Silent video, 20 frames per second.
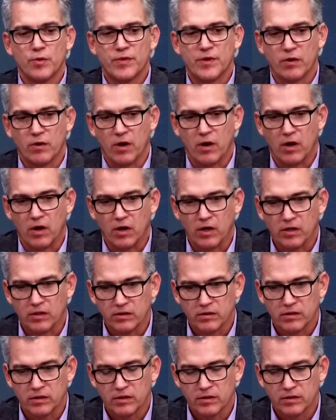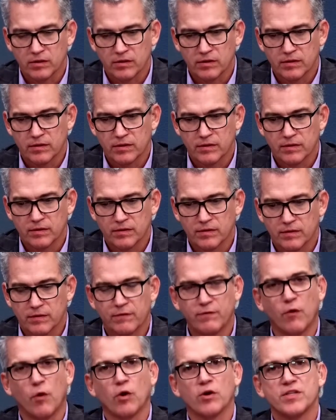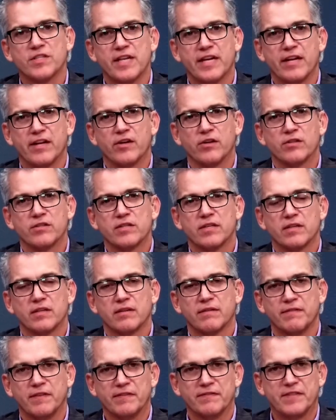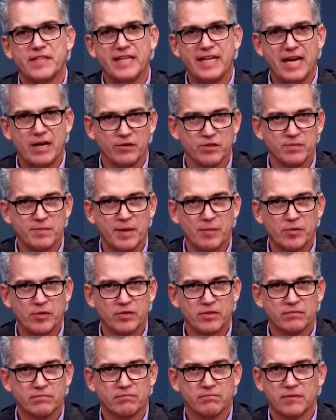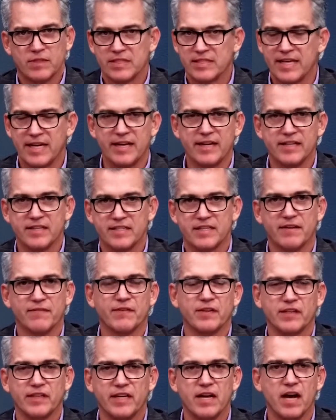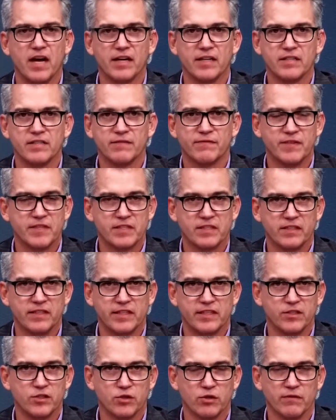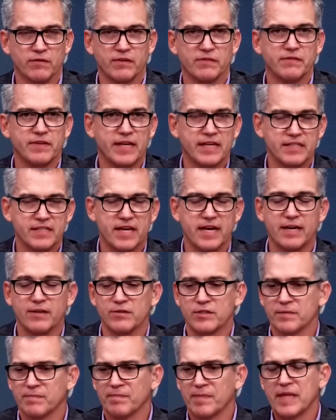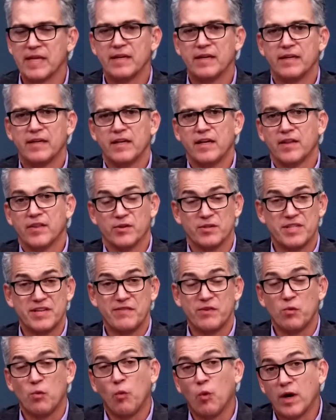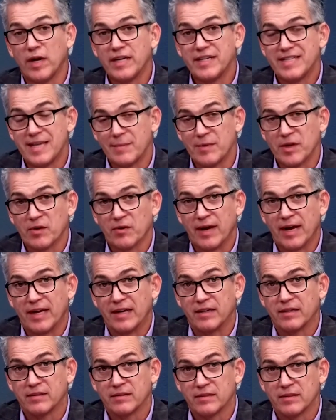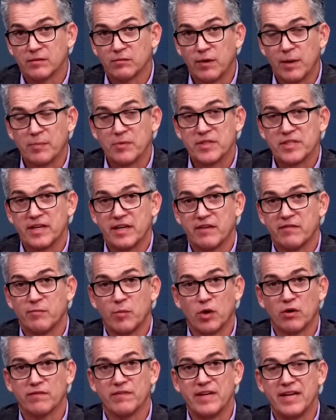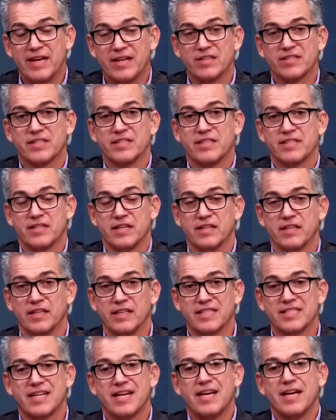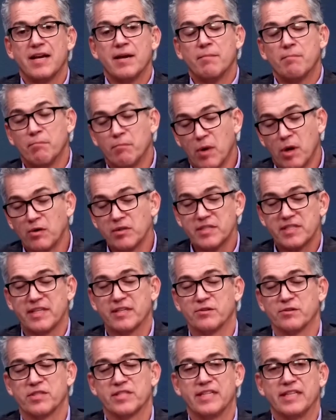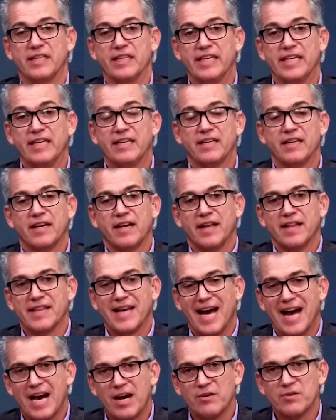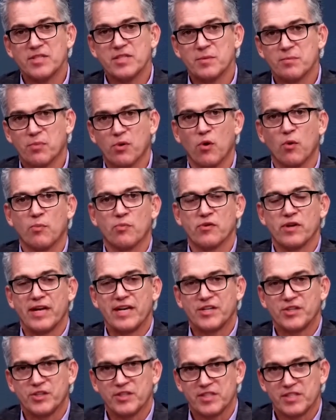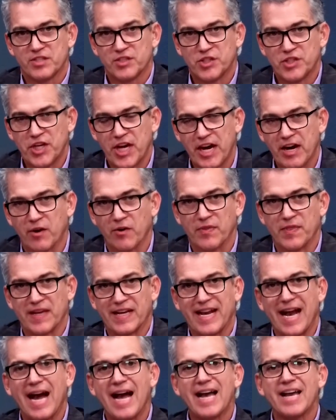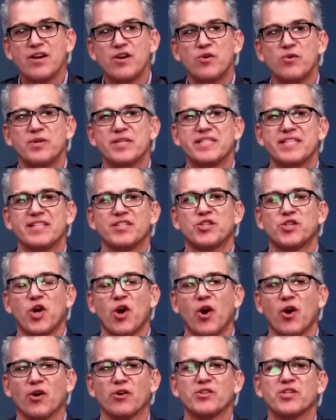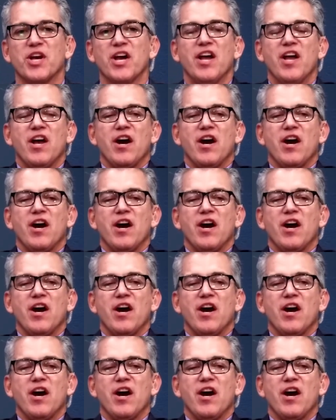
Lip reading: there are 4 senators, 15 House members. The Senate is definitely not as fiscally conservative as the House. There's even one Democrat. Representative Marvin Nelson is on the list. Most interestingly, the House Appropriations Chair, the guy who is in charge